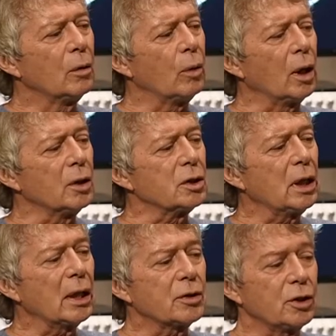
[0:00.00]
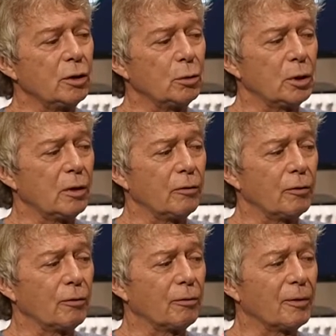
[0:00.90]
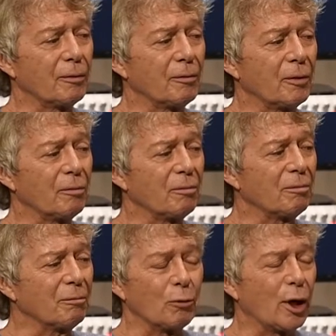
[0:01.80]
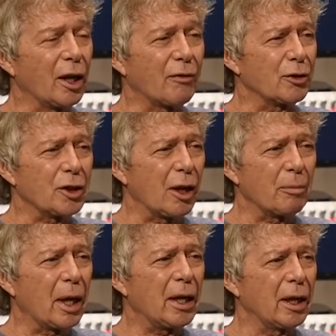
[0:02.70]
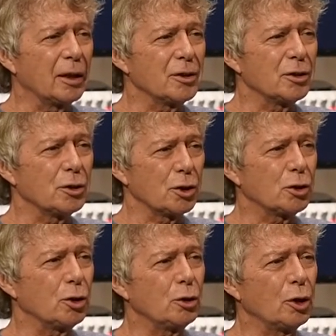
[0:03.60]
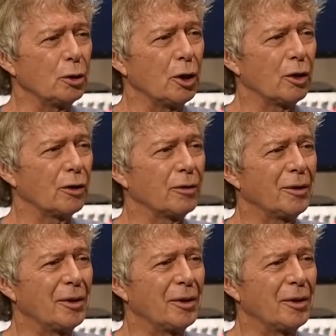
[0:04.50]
Well, his legacy would, right off the top of my head, is there's a studio here